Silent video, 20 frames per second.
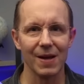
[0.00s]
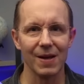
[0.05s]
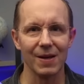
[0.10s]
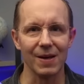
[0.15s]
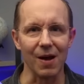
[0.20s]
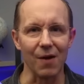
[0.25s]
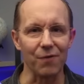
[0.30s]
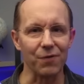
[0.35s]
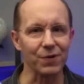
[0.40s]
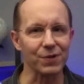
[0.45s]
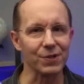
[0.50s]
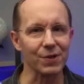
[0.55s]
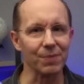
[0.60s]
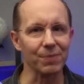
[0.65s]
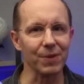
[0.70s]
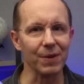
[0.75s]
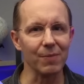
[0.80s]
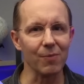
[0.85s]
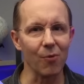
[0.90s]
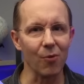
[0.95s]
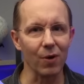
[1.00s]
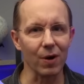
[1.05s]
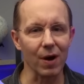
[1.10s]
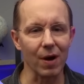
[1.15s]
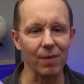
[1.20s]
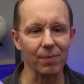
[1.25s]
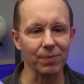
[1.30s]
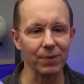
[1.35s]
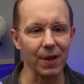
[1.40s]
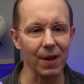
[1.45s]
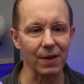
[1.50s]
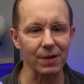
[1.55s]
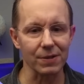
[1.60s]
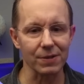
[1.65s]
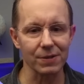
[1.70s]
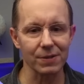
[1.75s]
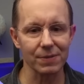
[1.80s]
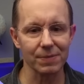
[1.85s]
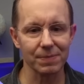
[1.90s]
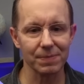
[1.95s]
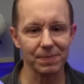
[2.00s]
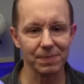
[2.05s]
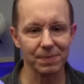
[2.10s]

Now for something more complex.